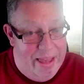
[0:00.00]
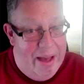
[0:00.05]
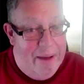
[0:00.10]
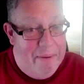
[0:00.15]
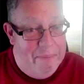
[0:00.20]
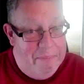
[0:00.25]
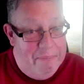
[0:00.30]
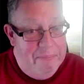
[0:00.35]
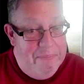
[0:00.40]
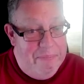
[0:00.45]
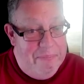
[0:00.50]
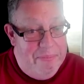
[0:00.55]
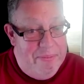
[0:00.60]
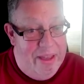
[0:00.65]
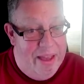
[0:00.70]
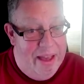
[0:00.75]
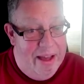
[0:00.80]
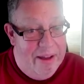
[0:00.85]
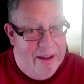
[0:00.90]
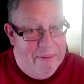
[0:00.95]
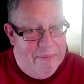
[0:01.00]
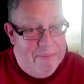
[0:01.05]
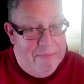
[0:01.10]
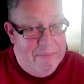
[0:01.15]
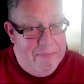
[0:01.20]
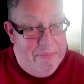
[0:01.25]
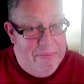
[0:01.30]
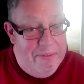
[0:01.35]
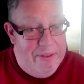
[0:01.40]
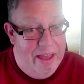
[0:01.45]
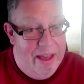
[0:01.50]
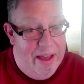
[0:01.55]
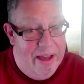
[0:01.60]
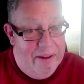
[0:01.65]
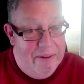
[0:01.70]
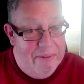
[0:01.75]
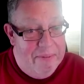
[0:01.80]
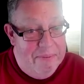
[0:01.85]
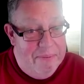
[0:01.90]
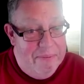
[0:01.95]
Yeah. Yeah.
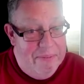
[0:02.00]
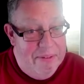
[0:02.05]
Yeah. Yeah.